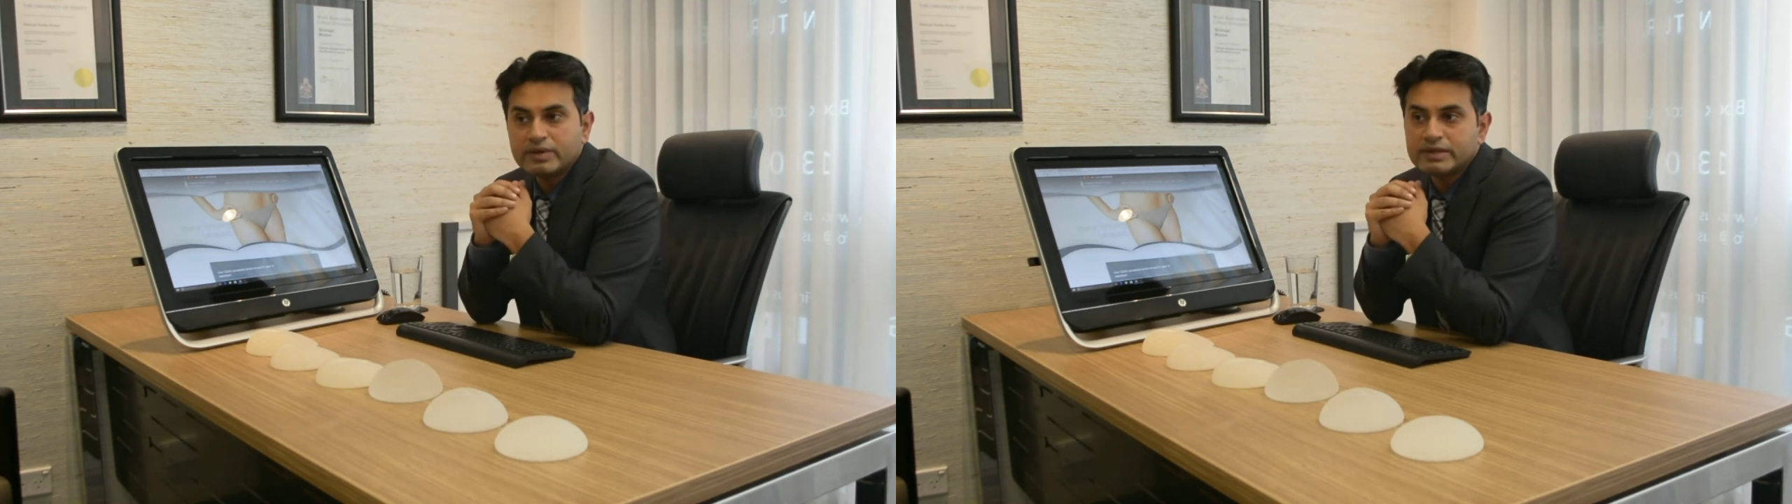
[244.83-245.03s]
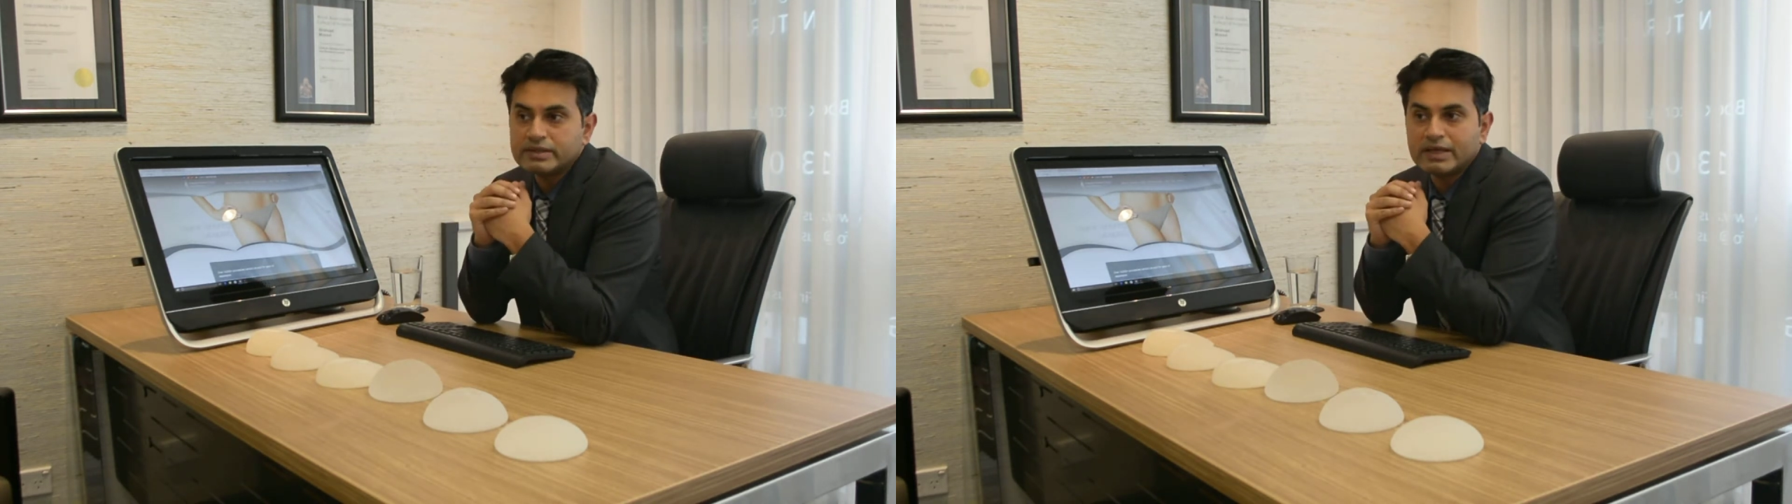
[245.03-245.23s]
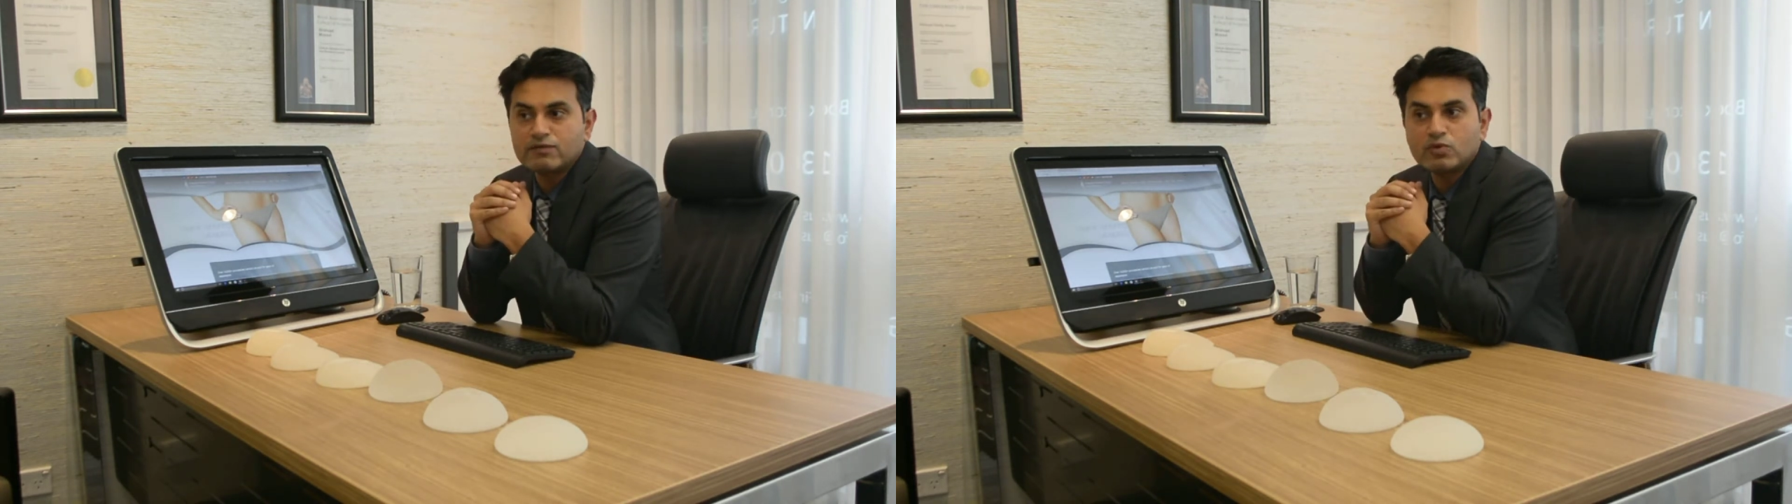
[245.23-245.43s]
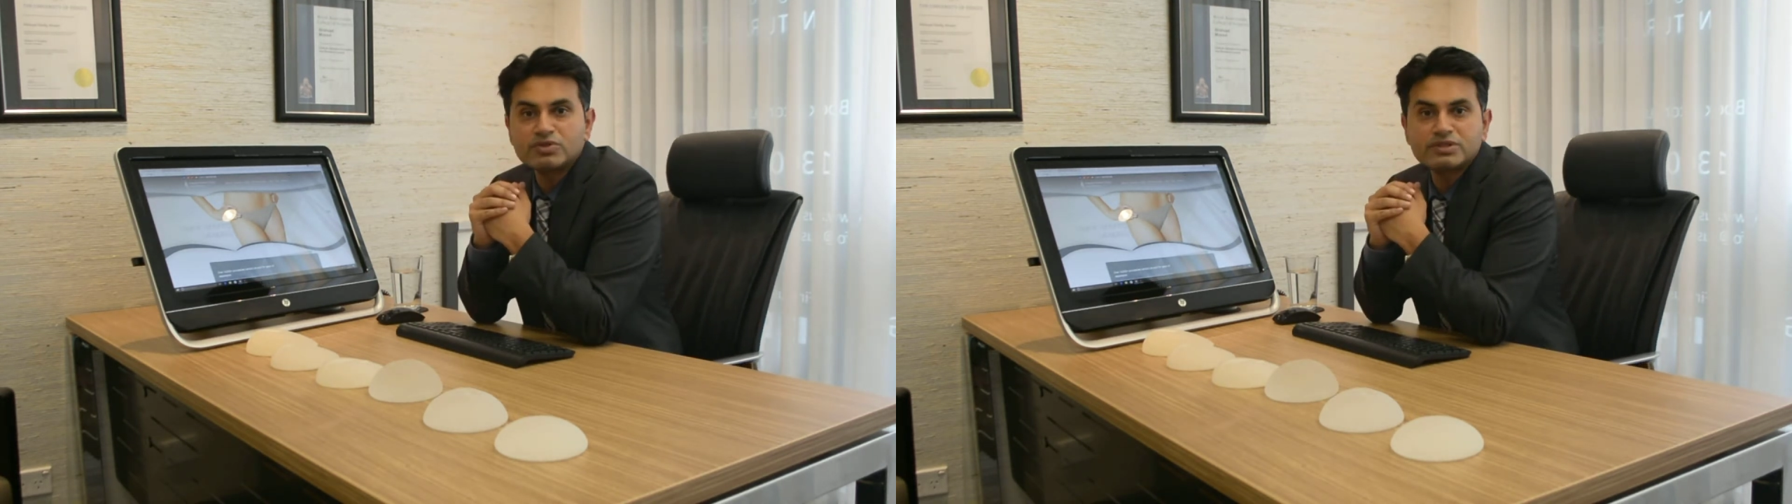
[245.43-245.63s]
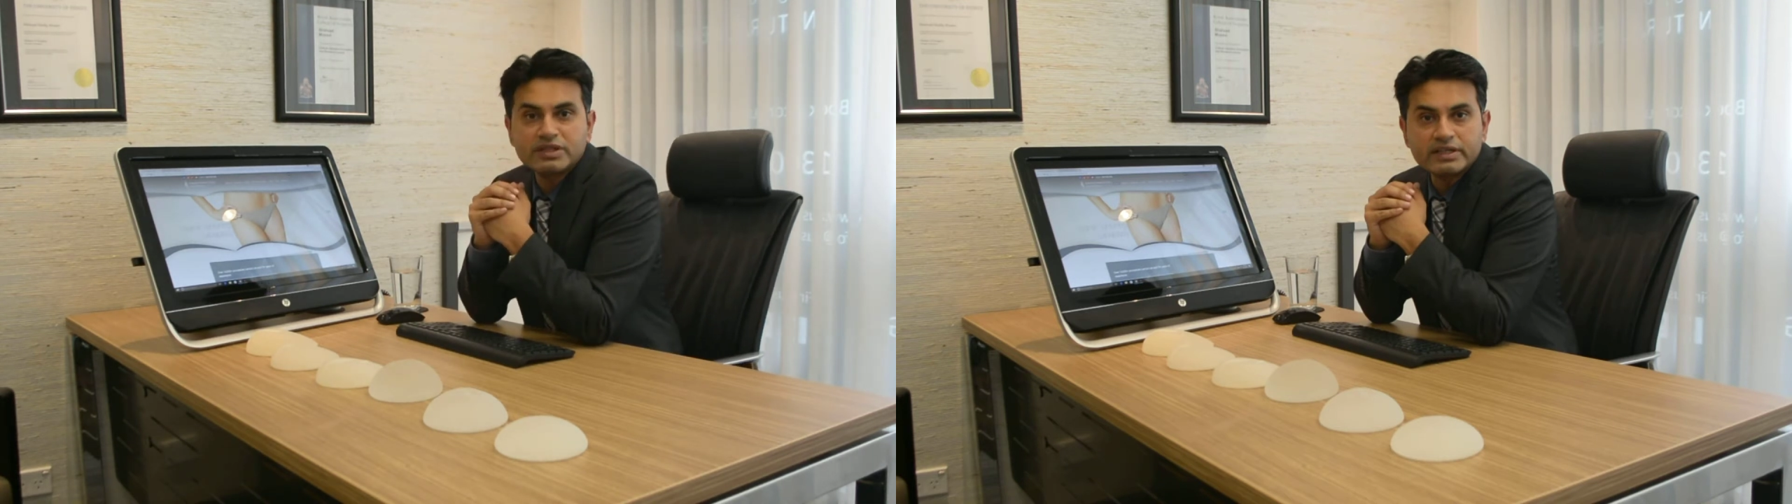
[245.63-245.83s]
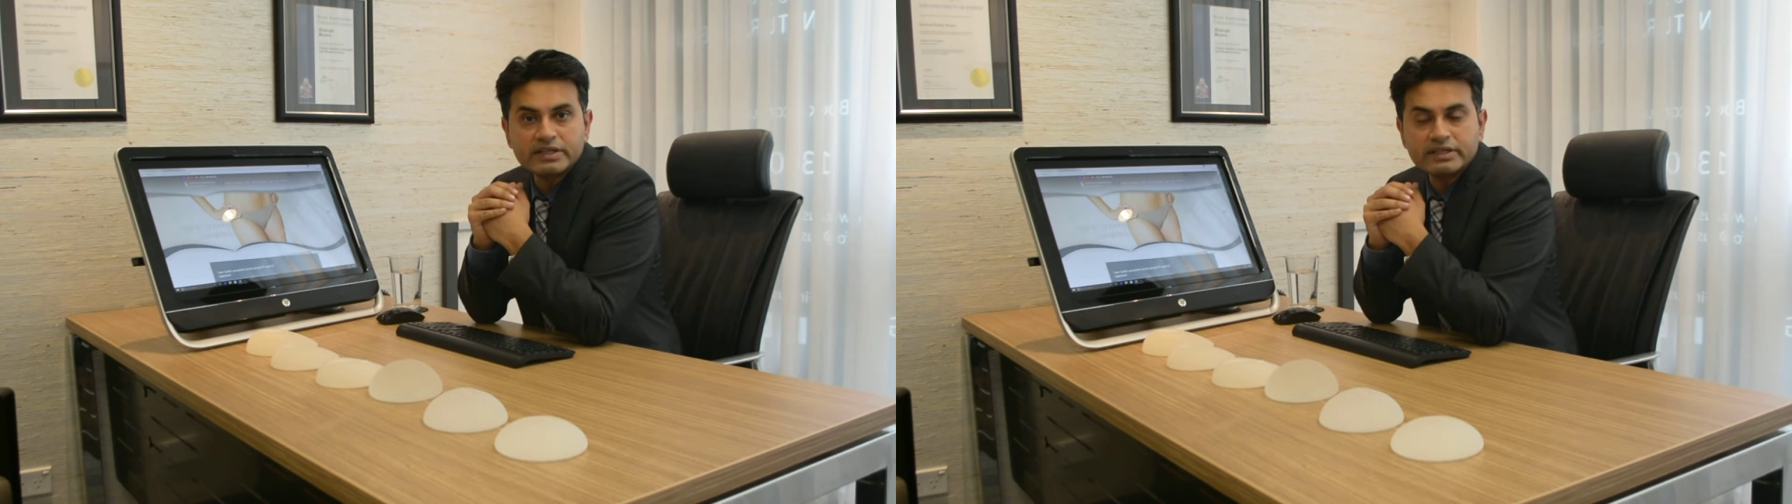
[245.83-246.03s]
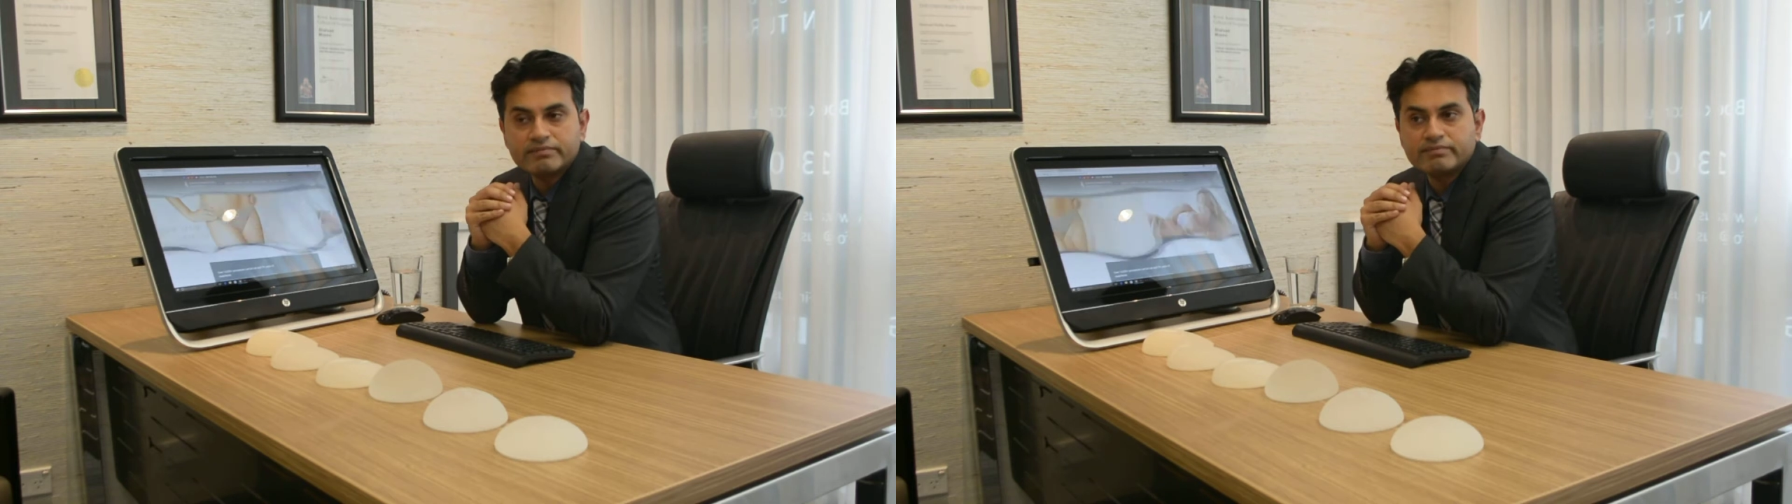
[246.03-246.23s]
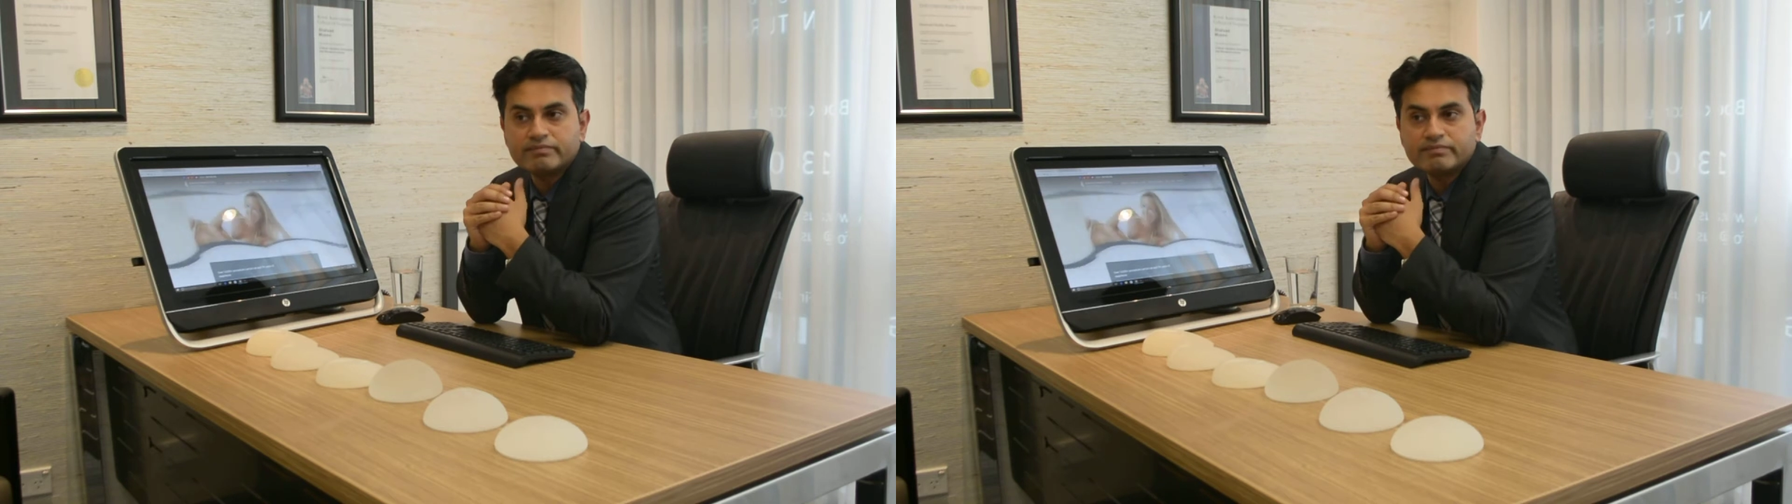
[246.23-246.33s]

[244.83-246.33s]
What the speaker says: But unfortunately,